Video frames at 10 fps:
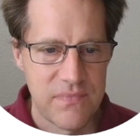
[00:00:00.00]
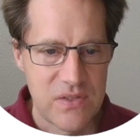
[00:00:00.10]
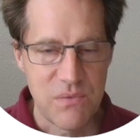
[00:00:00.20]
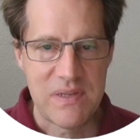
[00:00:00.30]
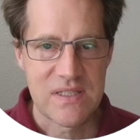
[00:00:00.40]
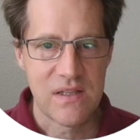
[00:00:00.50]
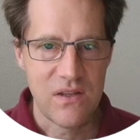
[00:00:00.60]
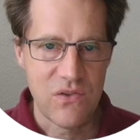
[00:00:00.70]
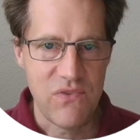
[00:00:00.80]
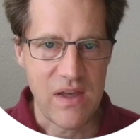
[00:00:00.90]
So
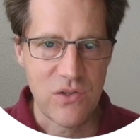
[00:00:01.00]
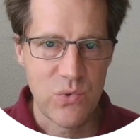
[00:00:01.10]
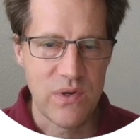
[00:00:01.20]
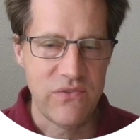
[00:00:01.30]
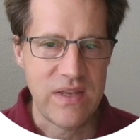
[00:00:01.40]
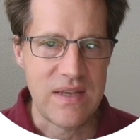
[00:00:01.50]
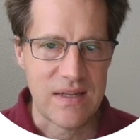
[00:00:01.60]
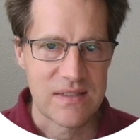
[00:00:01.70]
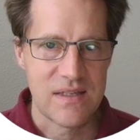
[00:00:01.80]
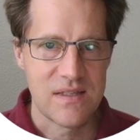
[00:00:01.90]
basically the value of
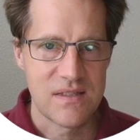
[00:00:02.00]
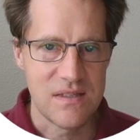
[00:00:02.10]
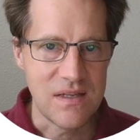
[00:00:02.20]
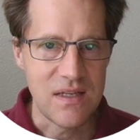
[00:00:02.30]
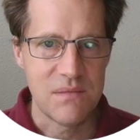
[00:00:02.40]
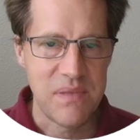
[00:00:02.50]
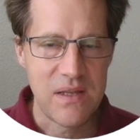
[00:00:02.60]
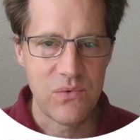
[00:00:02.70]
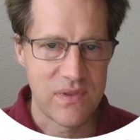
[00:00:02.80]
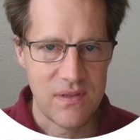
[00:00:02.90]
indexes need to
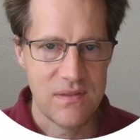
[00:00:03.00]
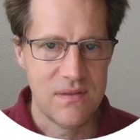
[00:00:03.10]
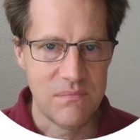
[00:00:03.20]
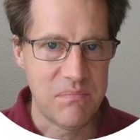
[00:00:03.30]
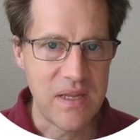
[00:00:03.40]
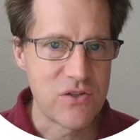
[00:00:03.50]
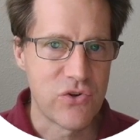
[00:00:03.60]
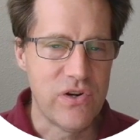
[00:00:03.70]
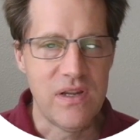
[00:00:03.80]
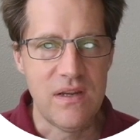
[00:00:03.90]
be within the B
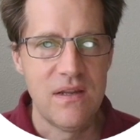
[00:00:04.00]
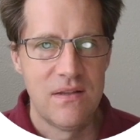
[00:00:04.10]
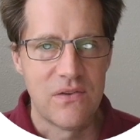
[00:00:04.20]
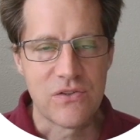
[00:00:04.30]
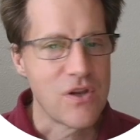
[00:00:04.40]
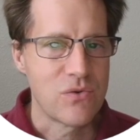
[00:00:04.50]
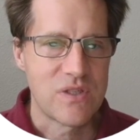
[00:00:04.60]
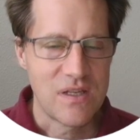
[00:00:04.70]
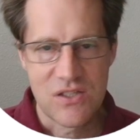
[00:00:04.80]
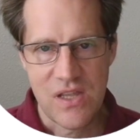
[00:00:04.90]
tree. There's no
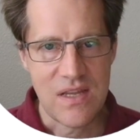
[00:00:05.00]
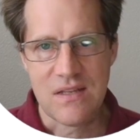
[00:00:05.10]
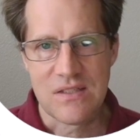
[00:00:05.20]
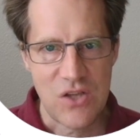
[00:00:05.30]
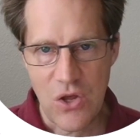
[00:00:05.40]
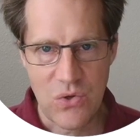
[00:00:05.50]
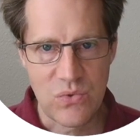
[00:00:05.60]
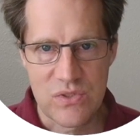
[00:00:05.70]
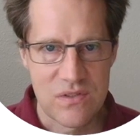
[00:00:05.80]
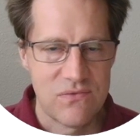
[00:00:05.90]
such thing as
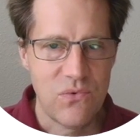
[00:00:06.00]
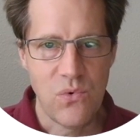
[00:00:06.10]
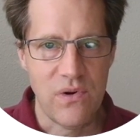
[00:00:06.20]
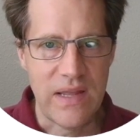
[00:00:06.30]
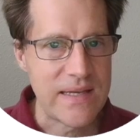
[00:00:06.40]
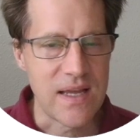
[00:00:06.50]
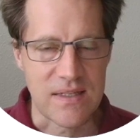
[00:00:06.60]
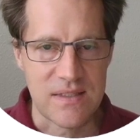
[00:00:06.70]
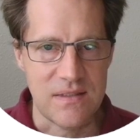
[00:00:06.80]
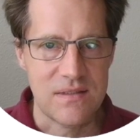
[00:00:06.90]
toast for
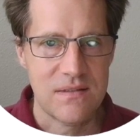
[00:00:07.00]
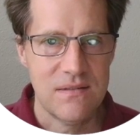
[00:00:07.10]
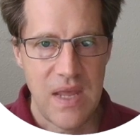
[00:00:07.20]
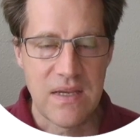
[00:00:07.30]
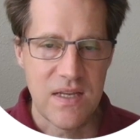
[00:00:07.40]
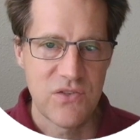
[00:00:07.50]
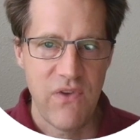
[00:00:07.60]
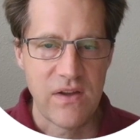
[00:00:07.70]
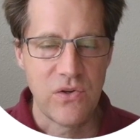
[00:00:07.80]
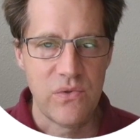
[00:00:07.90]
indexes and each
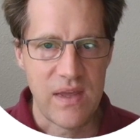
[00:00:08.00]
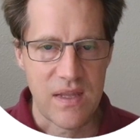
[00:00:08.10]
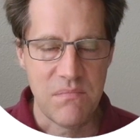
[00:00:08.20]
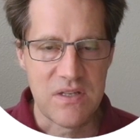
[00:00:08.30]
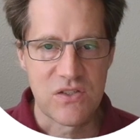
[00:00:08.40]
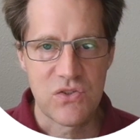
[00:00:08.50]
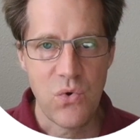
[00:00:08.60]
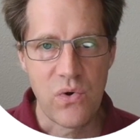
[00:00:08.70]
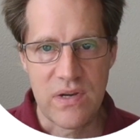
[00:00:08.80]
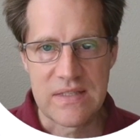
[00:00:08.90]
value that can be
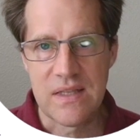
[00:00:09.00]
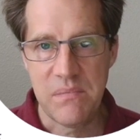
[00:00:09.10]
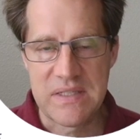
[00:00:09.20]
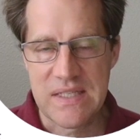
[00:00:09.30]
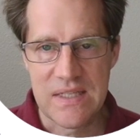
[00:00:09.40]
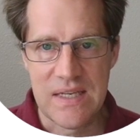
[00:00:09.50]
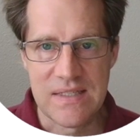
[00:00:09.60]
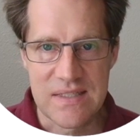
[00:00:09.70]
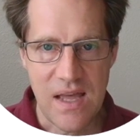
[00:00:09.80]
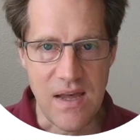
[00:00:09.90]
stored is limited in
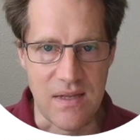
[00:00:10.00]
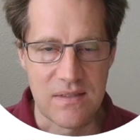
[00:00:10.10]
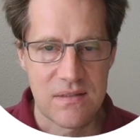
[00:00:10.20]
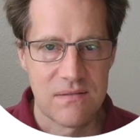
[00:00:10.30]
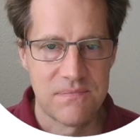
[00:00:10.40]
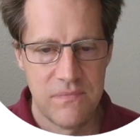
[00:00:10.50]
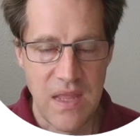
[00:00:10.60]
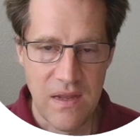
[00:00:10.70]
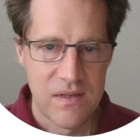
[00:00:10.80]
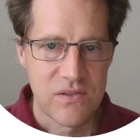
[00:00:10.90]
size.
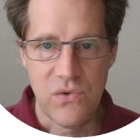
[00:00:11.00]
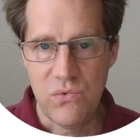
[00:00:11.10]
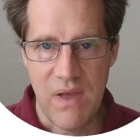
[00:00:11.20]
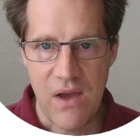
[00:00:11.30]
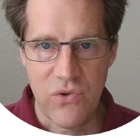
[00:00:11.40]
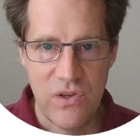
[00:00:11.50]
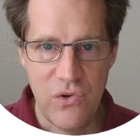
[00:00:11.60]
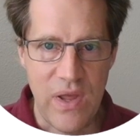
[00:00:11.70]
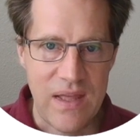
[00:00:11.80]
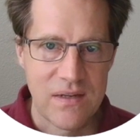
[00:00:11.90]
So how can
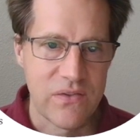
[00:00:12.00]
you handle